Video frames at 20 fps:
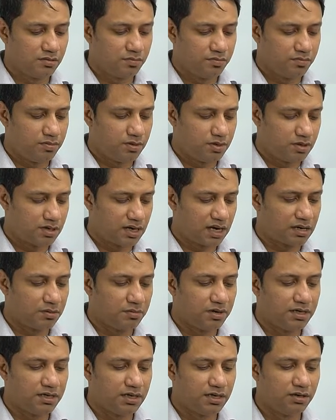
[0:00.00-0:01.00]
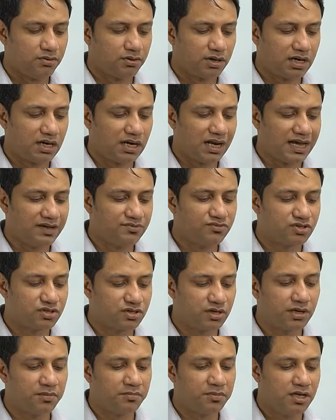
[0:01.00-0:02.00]
recommended during a live
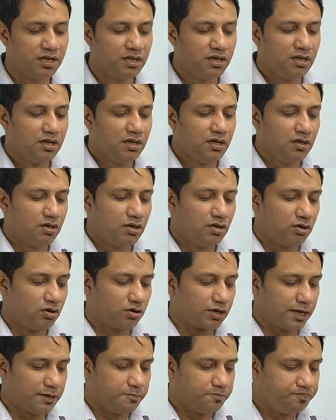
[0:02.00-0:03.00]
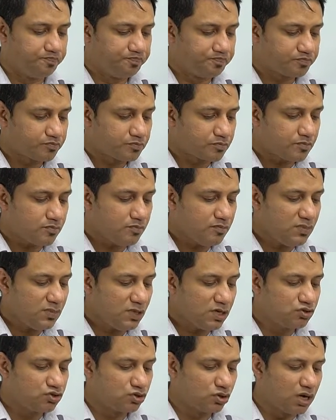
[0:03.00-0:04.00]
stream. Okay,
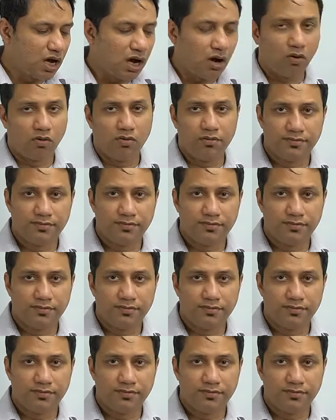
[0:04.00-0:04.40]
so now,